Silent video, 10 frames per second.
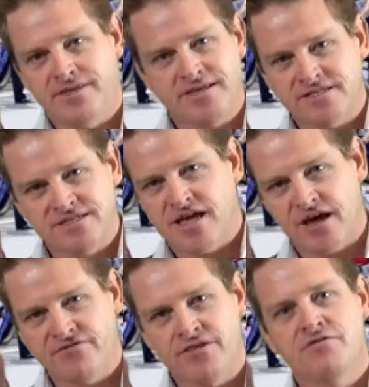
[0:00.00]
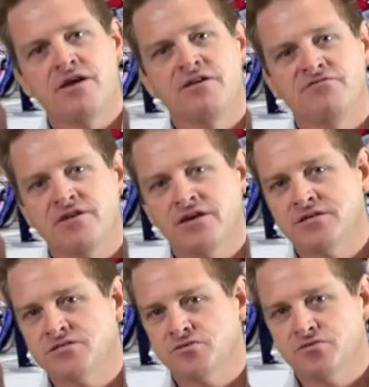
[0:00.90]
That doesn't cover their
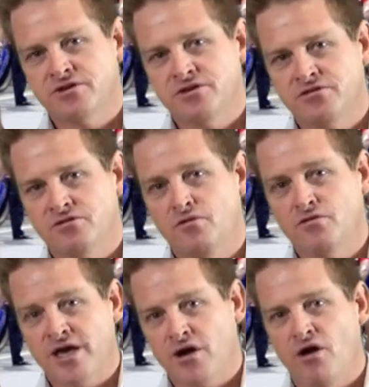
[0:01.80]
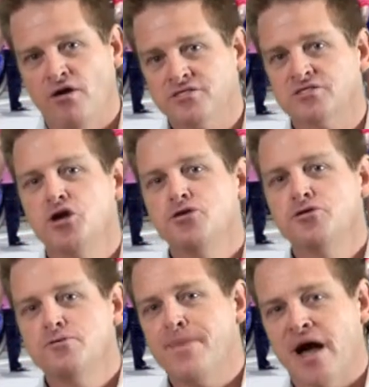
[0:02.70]
airfares or their costs.
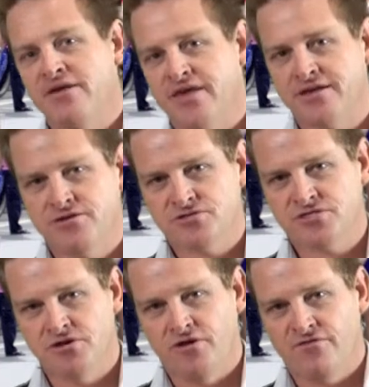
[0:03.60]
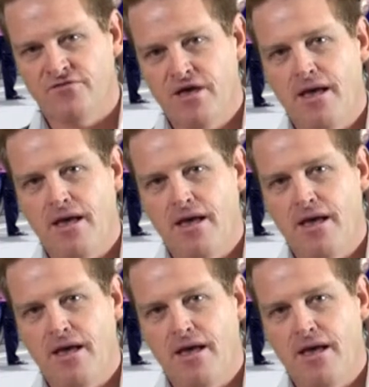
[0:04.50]
You pay that yourself.